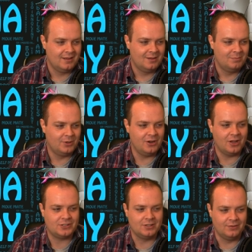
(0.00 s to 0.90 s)
But
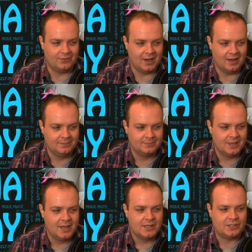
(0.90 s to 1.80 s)
not too far.
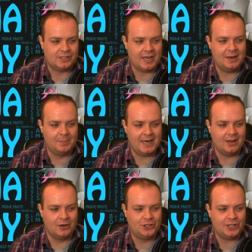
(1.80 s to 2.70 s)
C being
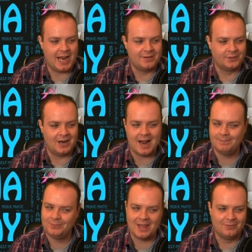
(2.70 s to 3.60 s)
on Shade of Aran,
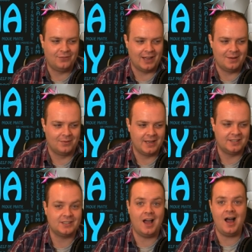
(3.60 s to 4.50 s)
then Flame
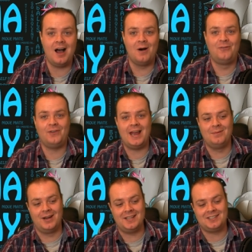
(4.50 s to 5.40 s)
Wreaths. Oh, Flame
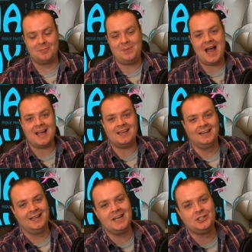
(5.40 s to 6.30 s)
Wreaths are back in
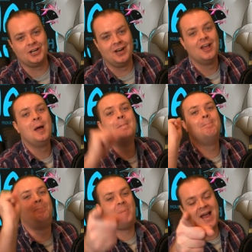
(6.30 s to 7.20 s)
Legion.
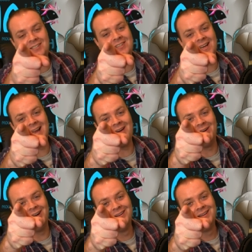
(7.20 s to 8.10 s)
Best thing
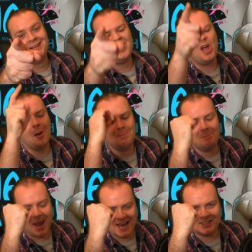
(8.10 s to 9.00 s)
ever.
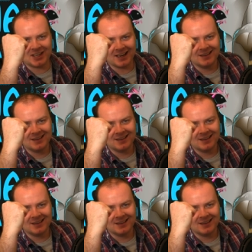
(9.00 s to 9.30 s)
Amazing.